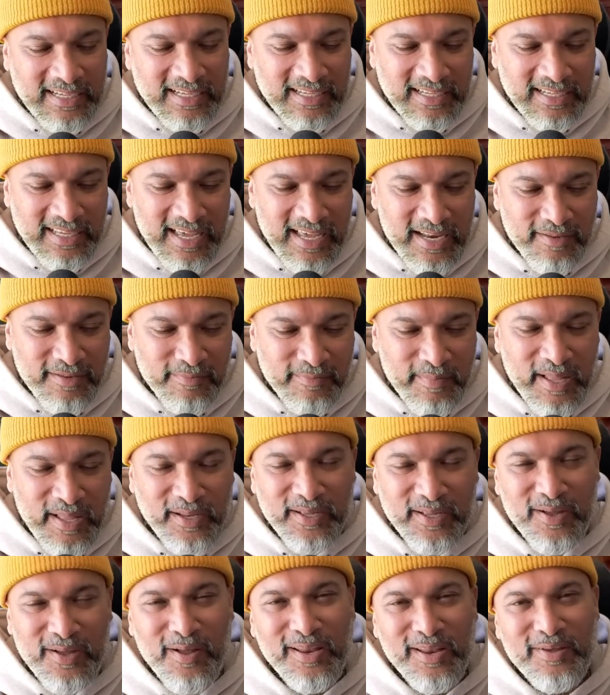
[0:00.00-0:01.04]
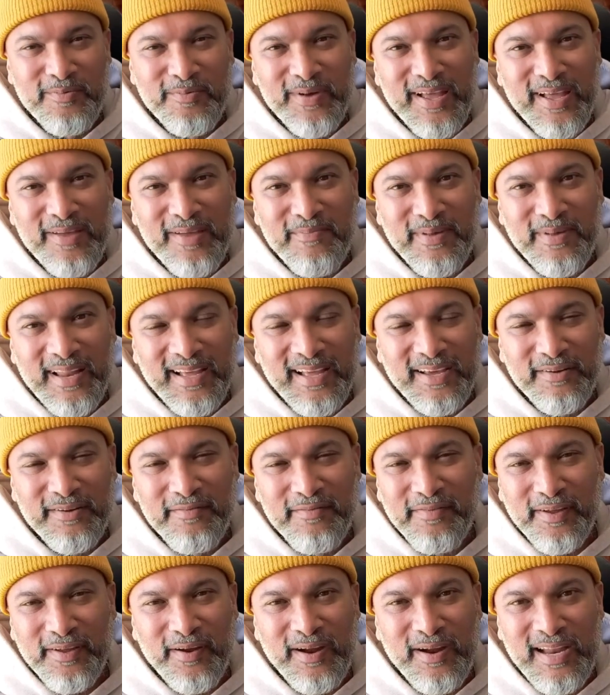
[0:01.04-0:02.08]
kind of melancholy way, but I couldn't
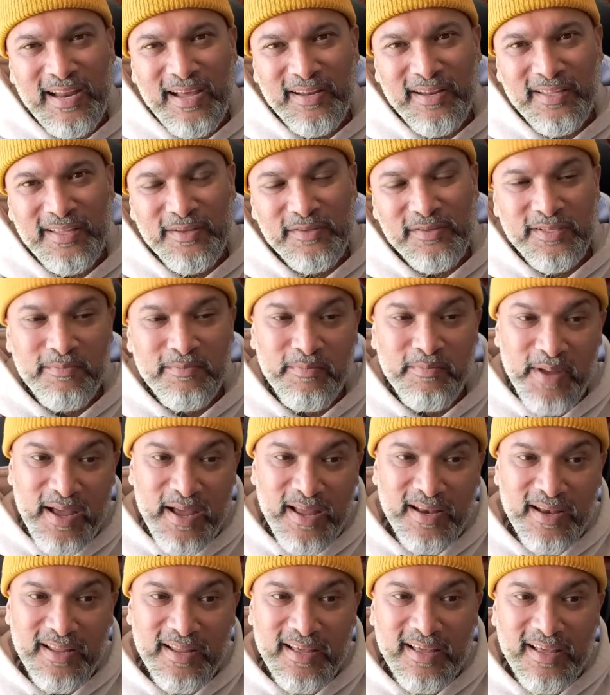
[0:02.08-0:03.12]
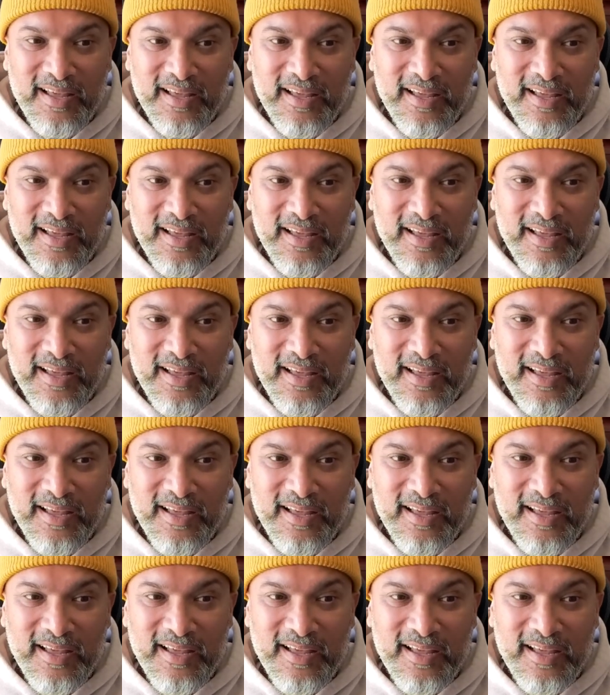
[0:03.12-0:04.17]
figure out how to use it. But where it
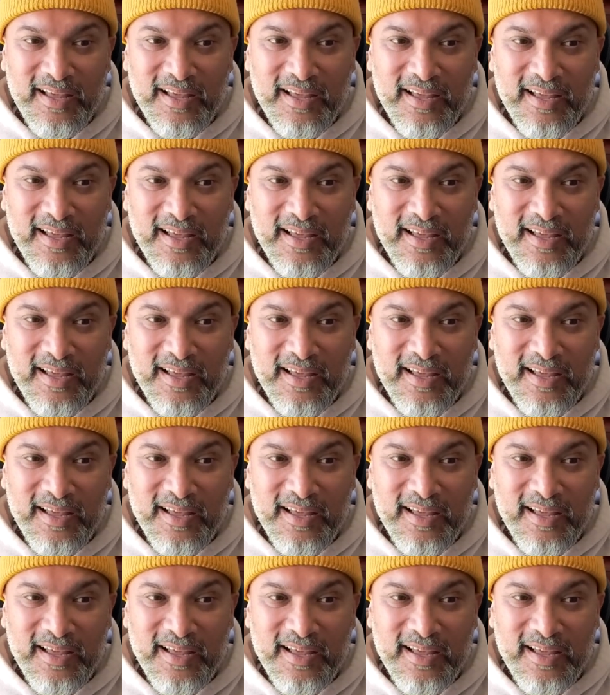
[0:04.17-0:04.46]
came in super